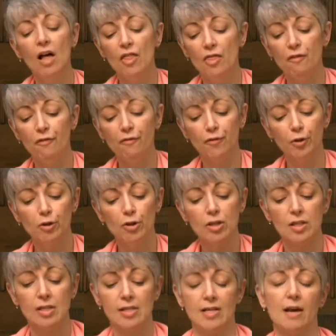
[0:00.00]
The
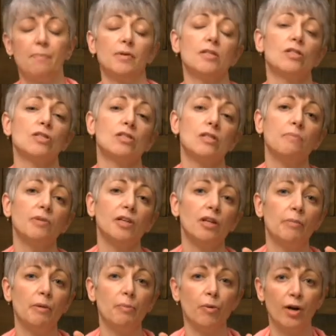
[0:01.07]
first step is simply
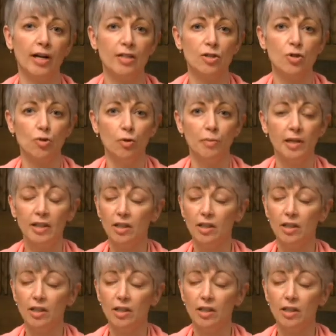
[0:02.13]
going to be brainstorming,